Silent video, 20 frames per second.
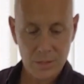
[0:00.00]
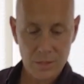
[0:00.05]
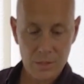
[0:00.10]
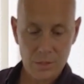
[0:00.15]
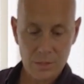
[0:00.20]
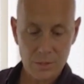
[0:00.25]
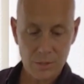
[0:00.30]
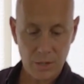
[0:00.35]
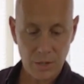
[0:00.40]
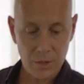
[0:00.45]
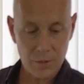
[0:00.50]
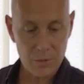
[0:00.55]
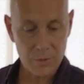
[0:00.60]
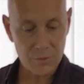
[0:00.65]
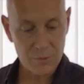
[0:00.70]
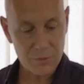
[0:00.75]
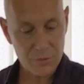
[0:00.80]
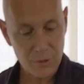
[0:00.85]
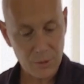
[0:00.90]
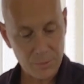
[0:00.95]
So
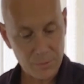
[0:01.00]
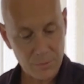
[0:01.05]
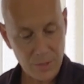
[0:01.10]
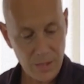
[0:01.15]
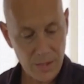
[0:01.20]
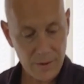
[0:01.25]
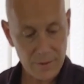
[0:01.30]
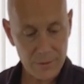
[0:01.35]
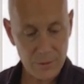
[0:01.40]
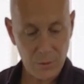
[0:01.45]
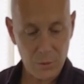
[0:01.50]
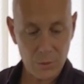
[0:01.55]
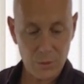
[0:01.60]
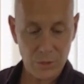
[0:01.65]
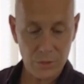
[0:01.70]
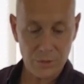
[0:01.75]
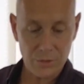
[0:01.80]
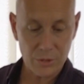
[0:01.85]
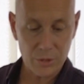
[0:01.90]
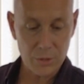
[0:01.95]
from there, in order
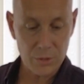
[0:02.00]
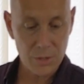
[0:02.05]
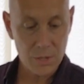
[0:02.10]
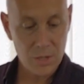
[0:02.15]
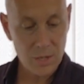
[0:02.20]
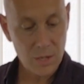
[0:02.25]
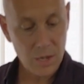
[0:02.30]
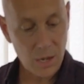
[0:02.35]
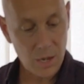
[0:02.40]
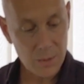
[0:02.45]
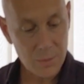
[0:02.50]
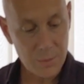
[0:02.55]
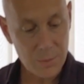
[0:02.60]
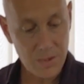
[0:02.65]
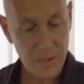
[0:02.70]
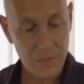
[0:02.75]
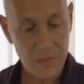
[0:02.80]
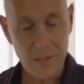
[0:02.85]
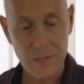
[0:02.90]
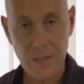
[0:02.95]
to open
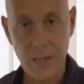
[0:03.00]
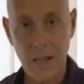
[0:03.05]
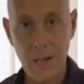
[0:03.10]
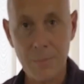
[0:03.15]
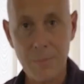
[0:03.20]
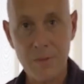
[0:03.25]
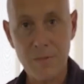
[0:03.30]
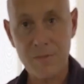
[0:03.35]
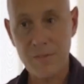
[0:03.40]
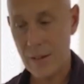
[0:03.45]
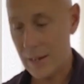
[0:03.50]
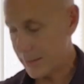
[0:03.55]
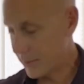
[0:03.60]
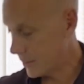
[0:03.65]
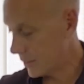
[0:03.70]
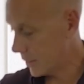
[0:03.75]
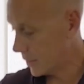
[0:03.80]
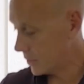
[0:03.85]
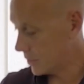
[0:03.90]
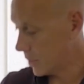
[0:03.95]
out these upper
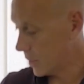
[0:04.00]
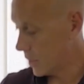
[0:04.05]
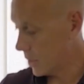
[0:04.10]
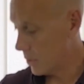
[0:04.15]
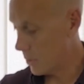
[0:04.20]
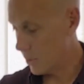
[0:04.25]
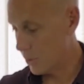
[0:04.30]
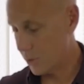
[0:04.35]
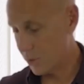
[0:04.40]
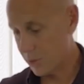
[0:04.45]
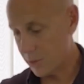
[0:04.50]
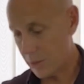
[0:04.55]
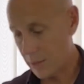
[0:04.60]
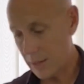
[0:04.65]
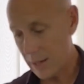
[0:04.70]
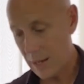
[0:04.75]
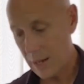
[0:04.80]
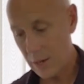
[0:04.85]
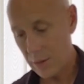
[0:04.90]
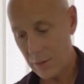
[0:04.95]
facets, we just
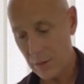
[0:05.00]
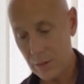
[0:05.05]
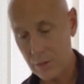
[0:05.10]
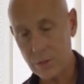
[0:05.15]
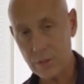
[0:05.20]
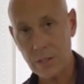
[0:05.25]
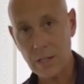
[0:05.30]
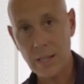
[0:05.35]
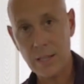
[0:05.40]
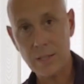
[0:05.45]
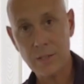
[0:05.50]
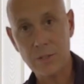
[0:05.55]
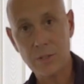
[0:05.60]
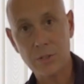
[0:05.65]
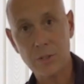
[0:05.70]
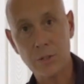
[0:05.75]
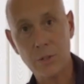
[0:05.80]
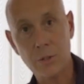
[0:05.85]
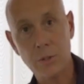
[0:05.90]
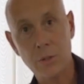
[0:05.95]
allow those
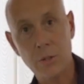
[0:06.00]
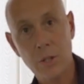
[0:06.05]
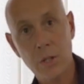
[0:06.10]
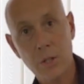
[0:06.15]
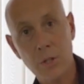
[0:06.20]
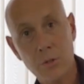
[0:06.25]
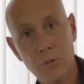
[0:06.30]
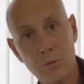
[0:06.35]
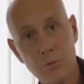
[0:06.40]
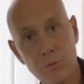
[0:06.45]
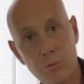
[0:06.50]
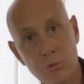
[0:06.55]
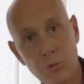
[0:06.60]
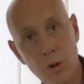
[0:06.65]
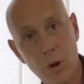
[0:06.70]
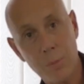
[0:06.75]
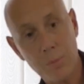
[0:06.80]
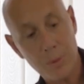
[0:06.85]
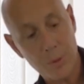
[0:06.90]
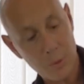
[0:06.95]
legs to
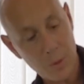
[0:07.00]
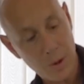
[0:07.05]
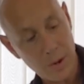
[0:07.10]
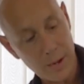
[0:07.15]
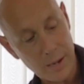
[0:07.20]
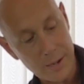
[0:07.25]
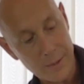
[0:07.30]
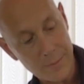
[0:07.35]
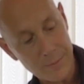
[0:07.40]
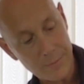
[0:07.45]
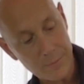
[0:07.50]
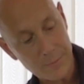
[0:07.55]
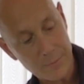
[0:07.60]
drop away.